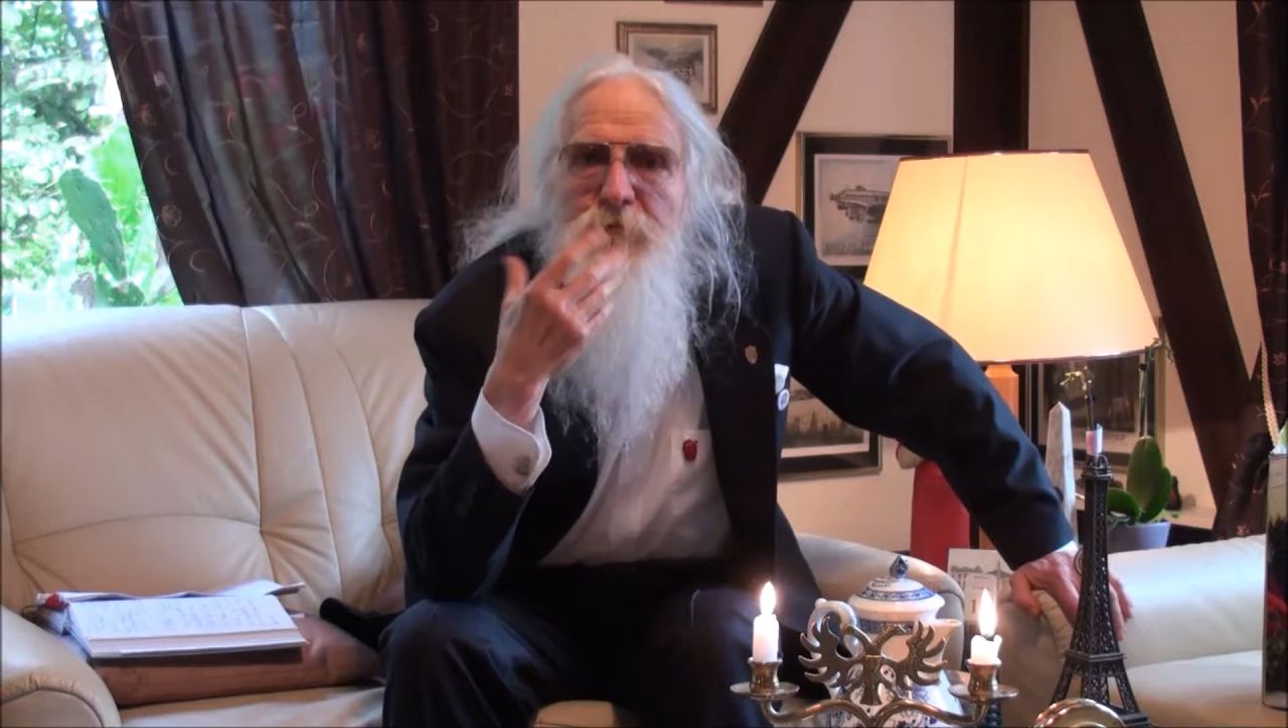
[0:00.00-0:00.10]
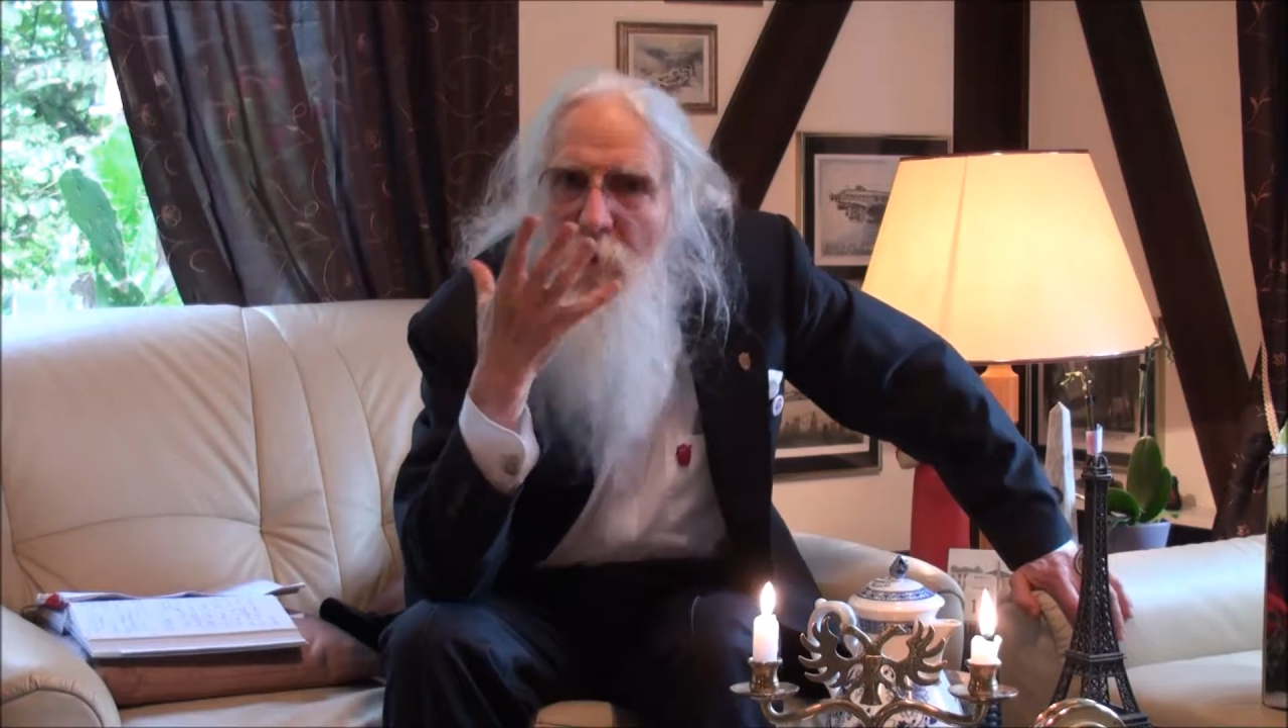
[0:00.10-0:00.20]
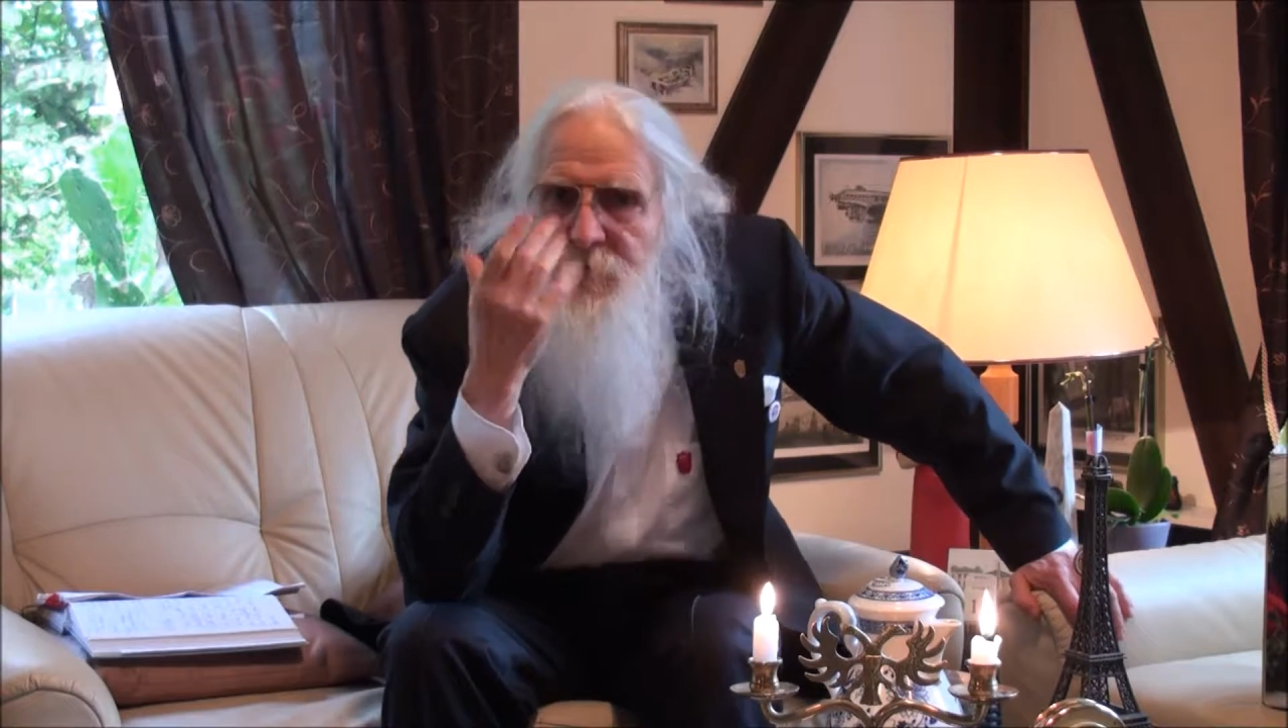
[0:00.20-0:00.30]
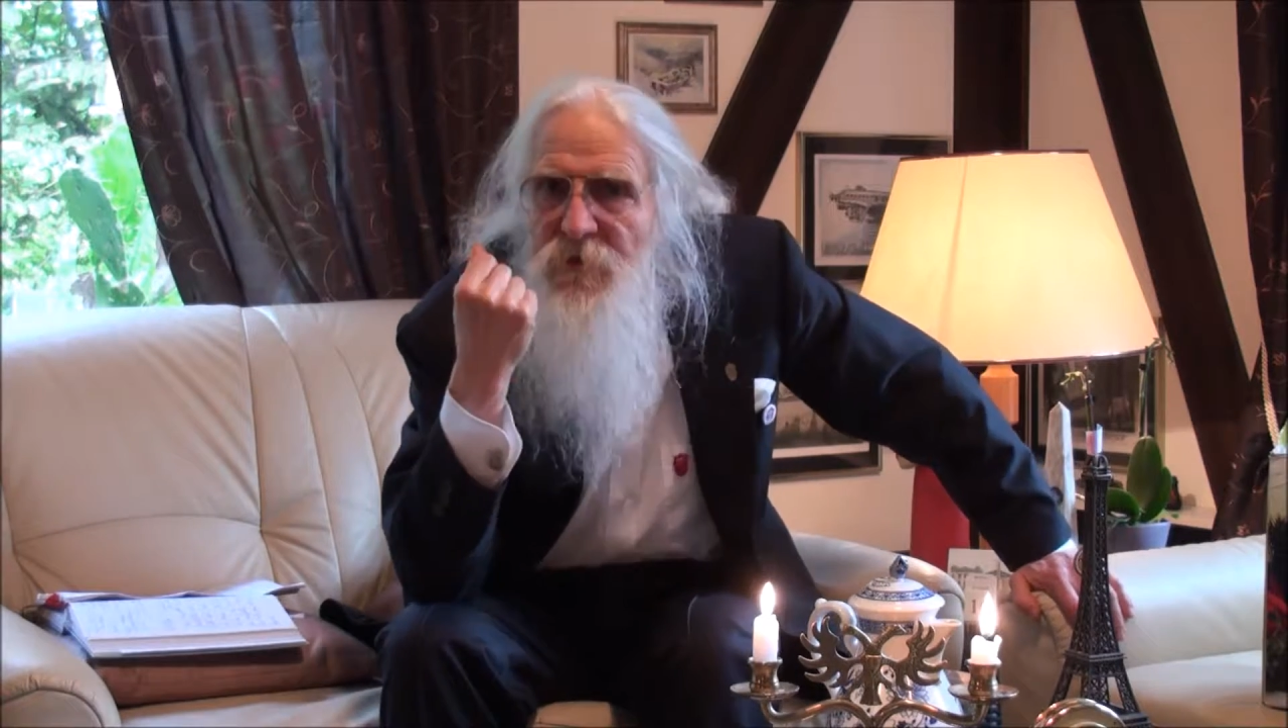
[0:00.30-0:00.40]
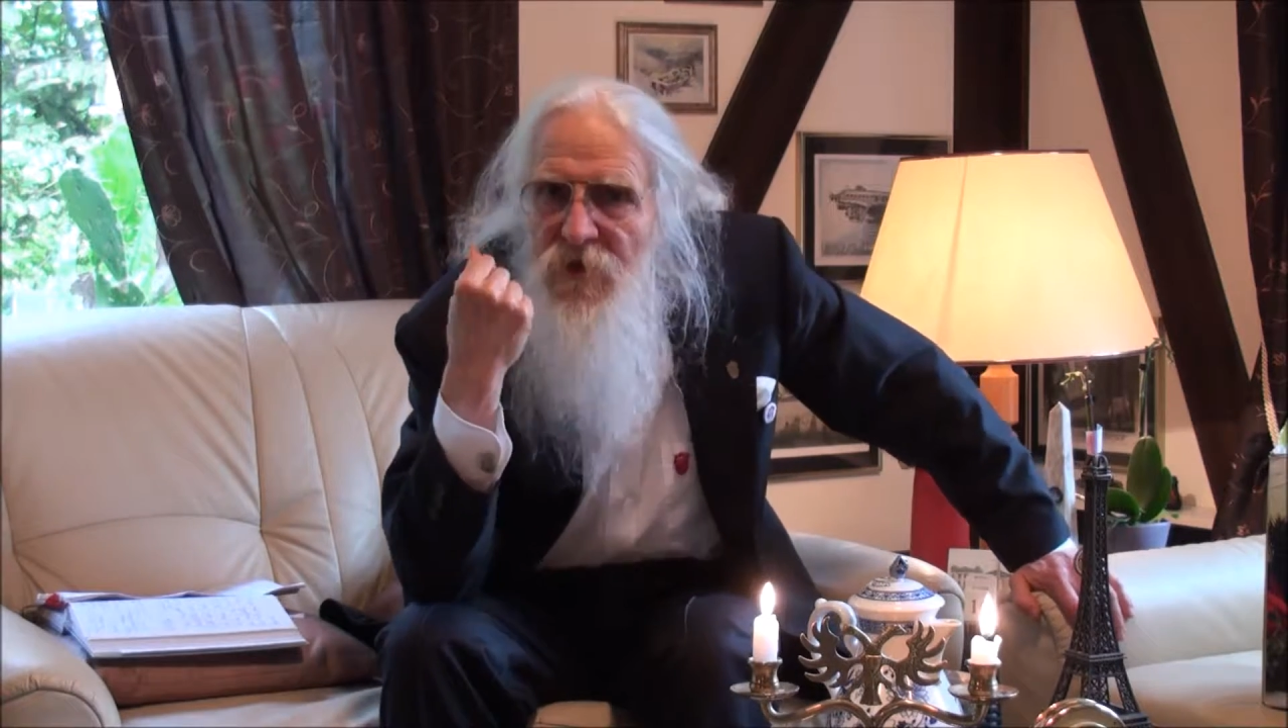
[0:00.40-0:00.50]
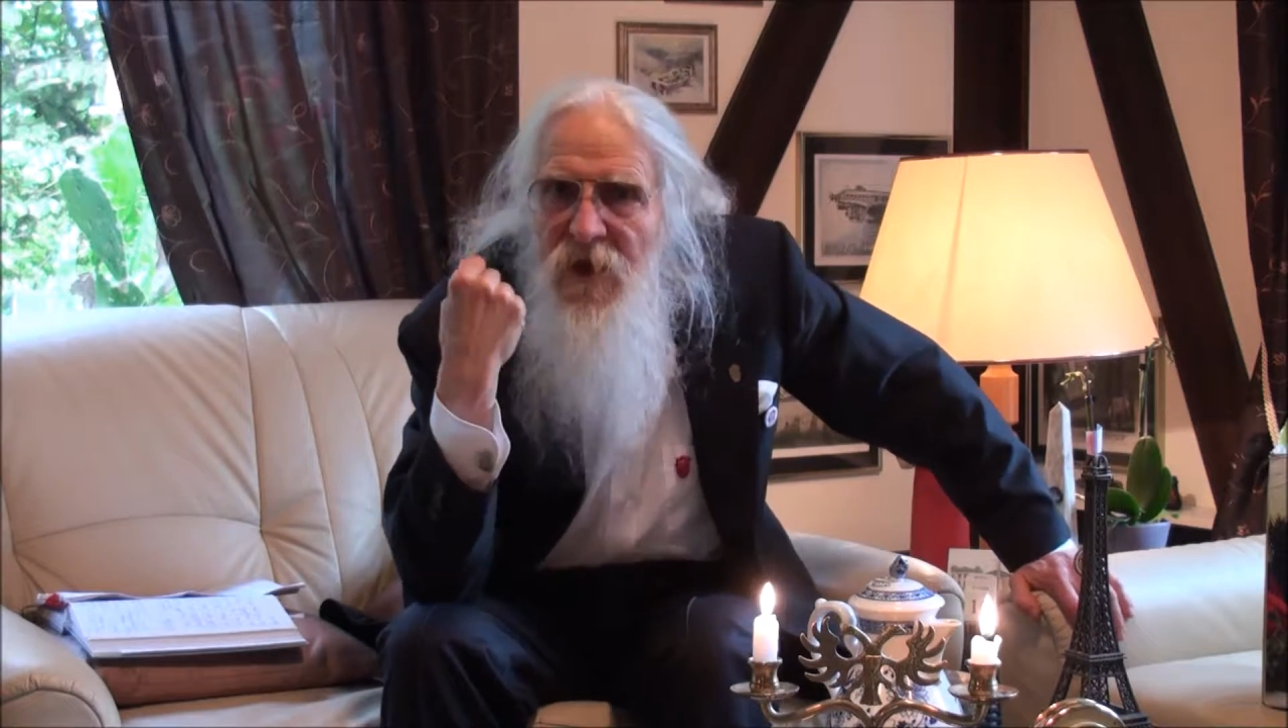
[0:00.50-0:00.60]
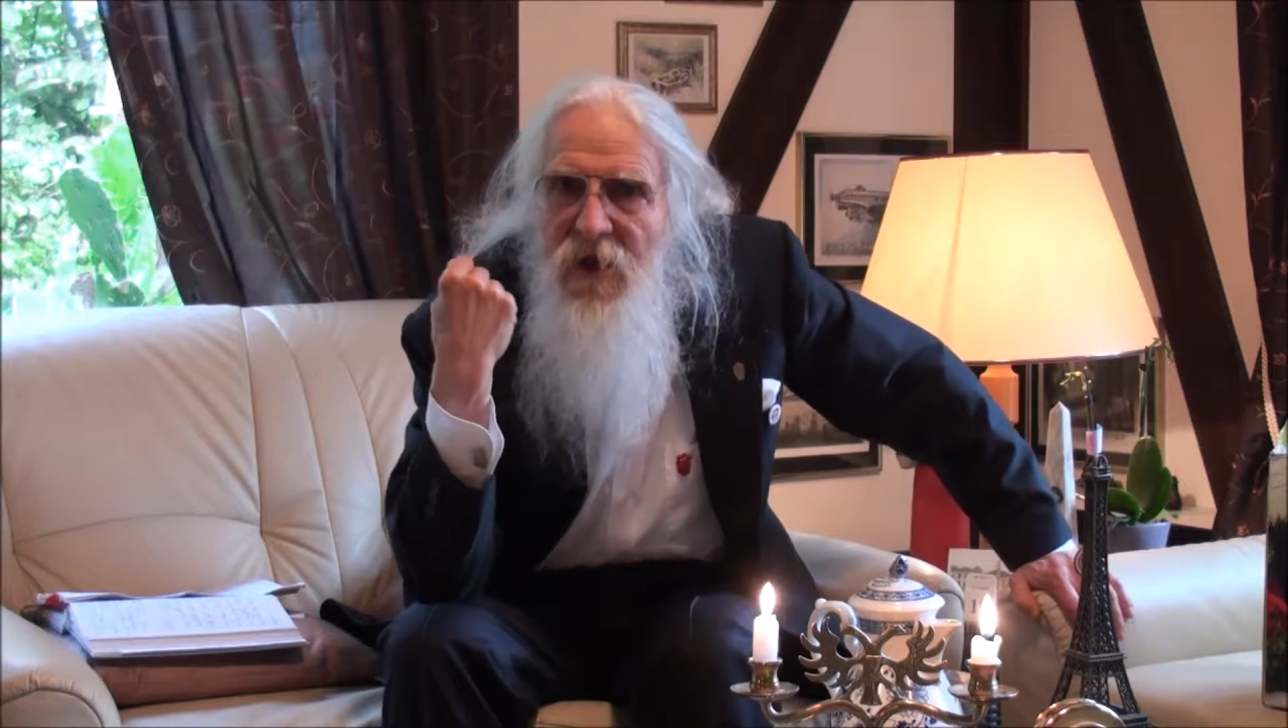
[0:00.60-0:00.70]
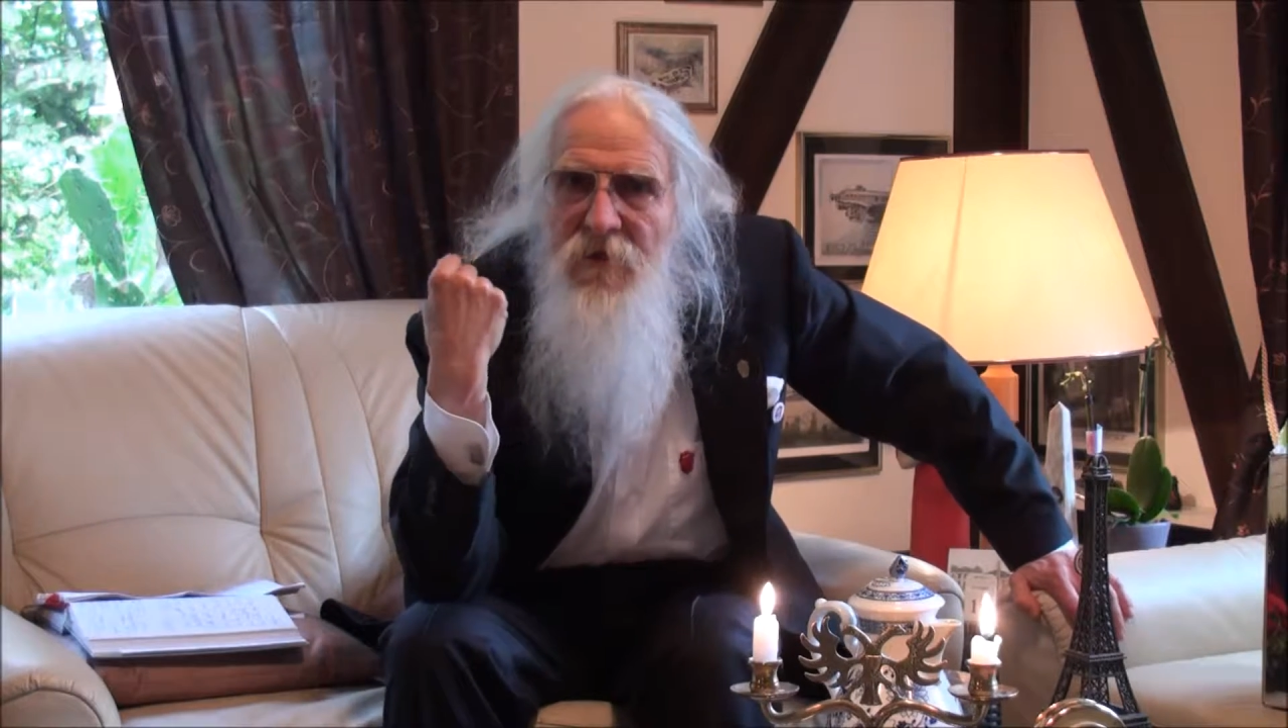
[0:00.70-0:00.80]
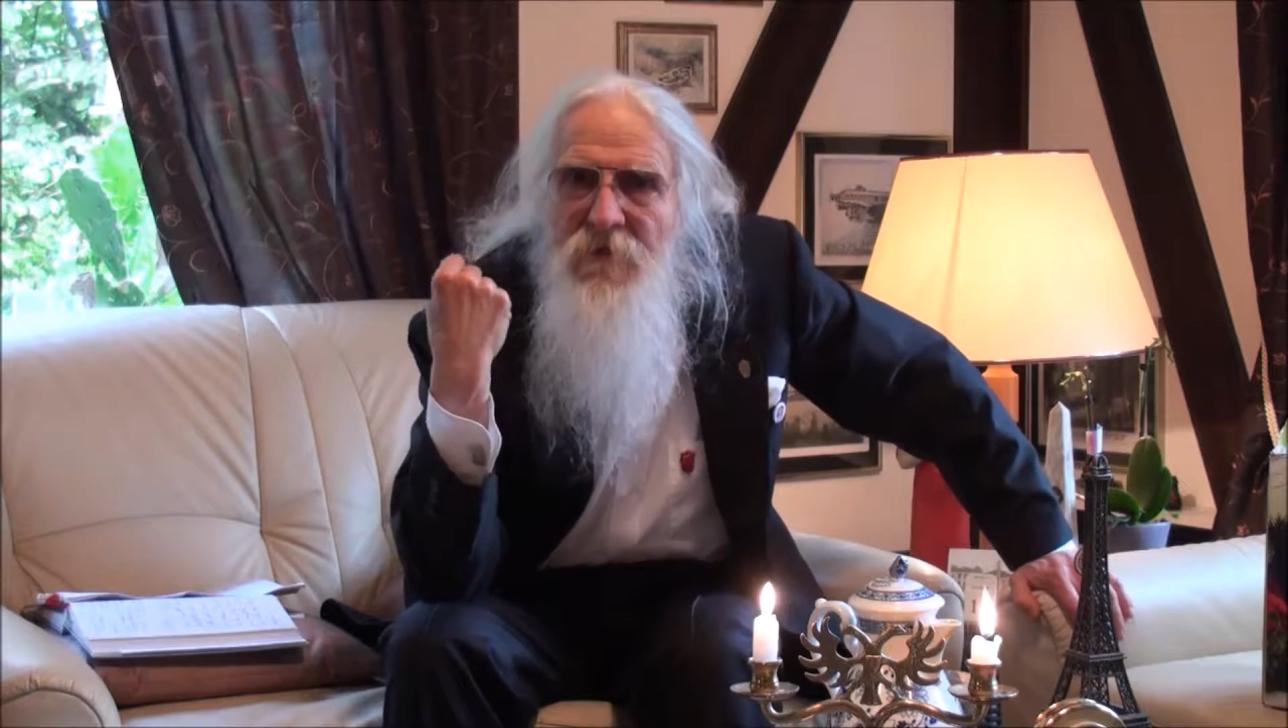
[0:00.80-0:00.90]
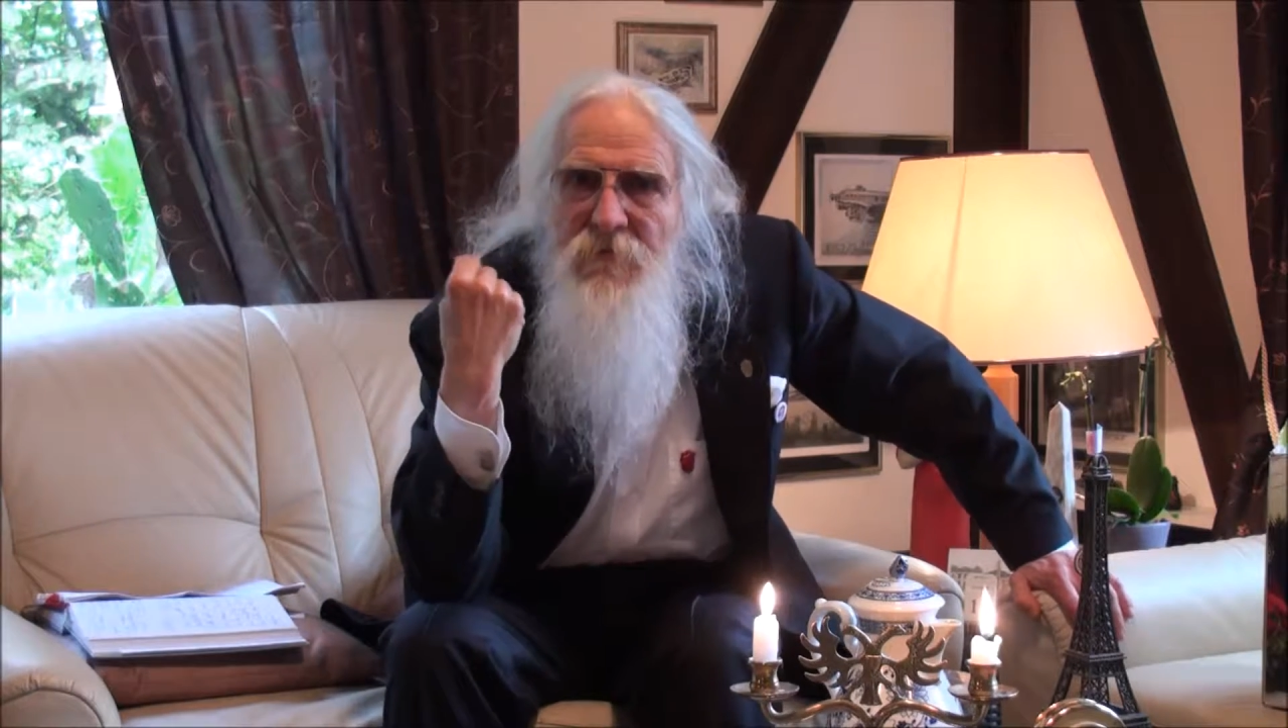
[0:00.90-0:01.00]

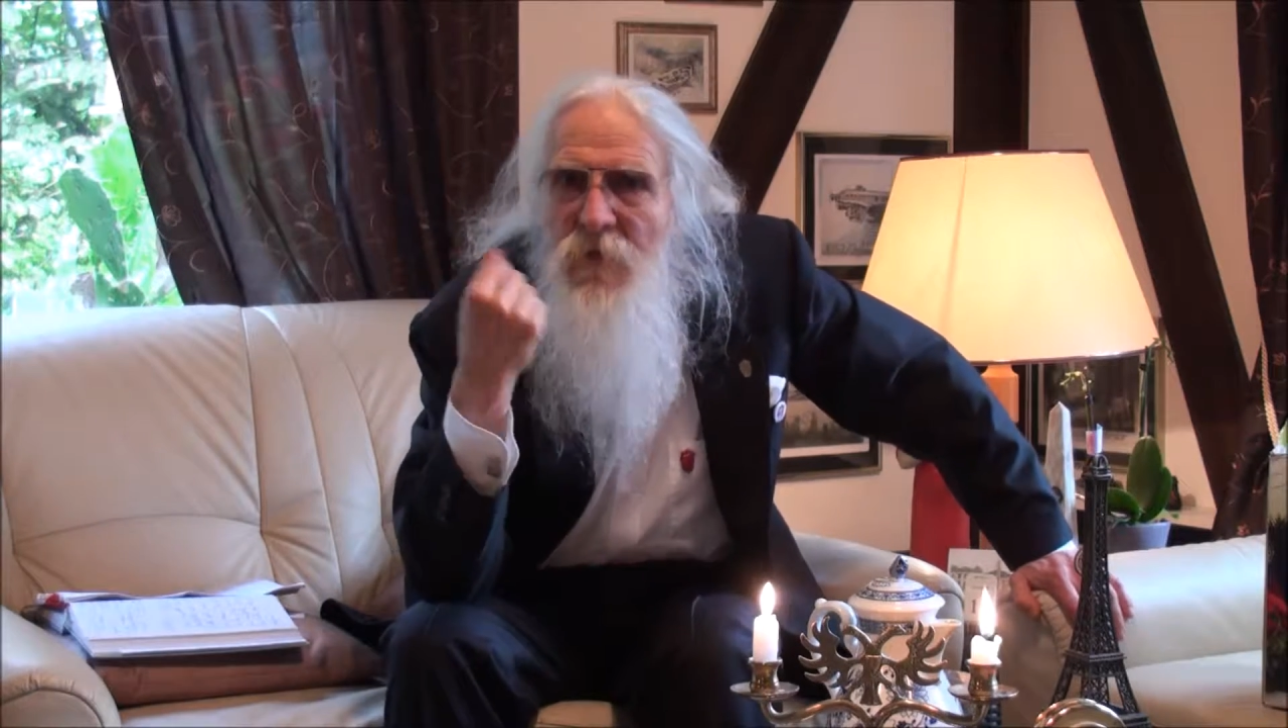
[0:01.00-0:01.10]
popular